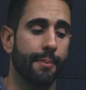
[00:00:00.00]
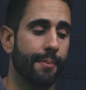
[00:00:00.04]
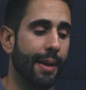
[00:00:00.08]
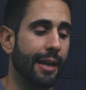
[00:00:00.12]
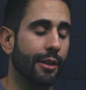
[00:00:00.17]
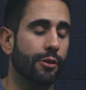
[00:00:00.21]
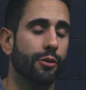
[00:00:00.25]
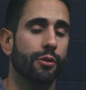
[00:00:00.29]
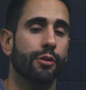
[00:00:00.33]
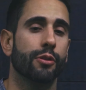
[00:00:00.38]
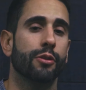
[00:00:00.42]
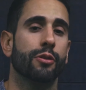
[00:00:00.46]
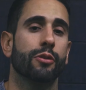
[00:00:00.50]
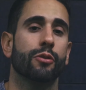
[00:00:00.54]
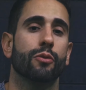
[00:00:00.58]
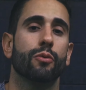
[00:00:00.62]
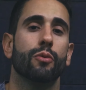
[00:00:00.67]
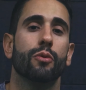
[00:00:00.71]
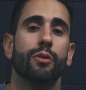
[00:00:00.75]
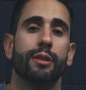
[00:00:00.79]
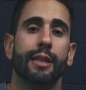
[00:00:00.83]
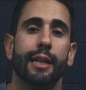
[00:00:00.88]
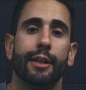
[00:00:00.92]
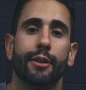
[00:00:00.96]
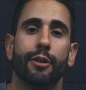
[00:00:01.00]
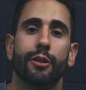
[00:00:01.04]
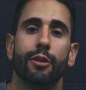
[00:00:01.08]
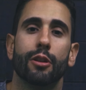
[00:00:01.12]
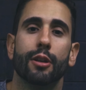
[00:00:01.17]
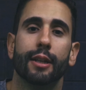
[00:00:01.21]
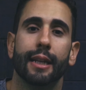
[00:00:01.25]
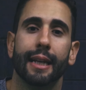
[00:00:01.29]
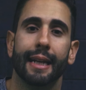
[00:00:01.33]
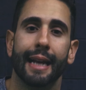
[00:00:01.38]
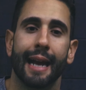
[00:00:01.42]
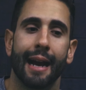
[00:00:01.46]
Make sure the schools that you're
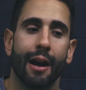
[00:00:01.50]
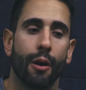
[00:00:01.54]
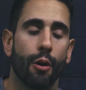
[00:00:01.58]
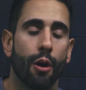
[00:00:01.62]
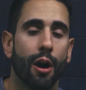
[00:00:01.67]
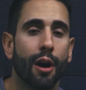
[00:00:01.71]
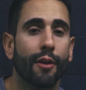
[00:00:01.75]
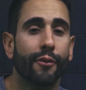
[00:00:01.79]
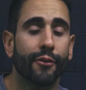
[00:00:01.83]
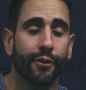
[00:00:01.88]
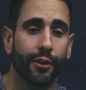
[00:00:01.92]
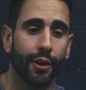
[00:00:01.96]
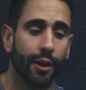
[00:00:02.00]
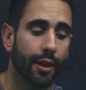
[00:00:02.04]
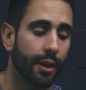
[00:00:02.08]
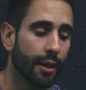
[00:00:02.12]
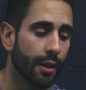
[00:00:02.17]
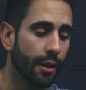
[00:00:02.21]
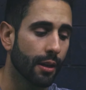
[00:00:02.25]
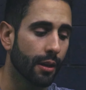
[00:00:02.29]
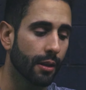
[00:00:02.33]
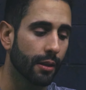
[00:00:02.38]
looking at offer